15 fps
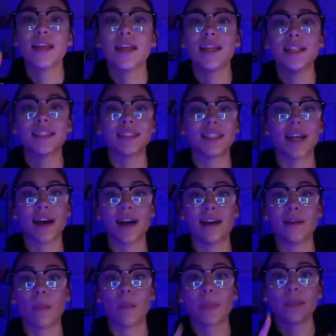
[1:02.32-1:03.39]
is
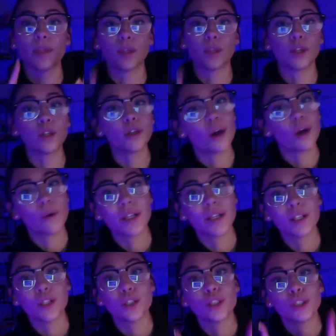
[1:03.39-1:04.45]
that you can go in
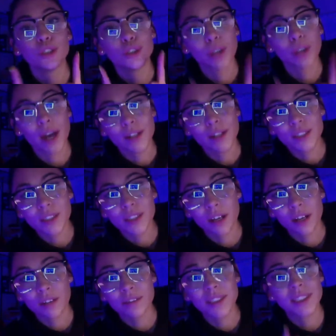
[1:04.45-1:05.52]
and you can try it
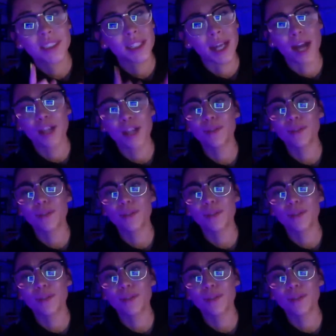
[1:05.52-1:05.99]
yourself, see how you